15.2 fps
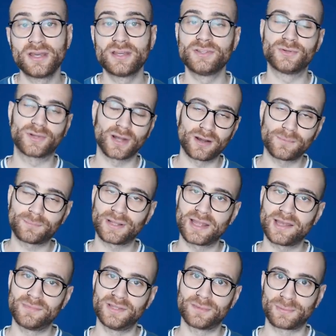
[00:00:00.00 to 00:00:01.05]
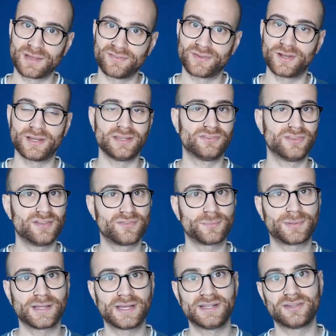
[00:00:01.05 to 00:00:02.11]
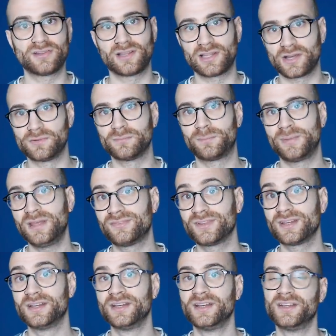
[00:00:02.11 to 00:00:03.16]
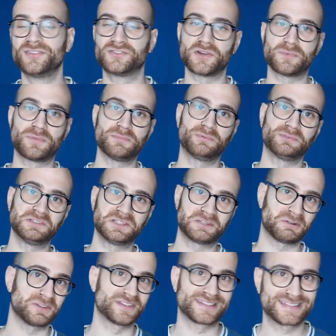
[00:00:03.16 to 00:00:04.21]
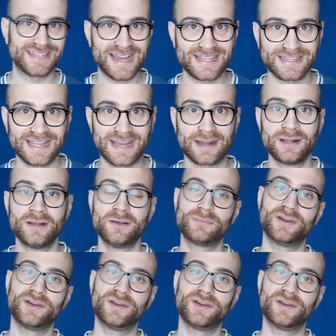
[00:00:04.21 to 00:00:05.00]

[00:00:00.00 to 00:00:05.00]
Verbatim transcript: You can't play him in the pivot. He's never played in a lone pivot, so people need to understand that.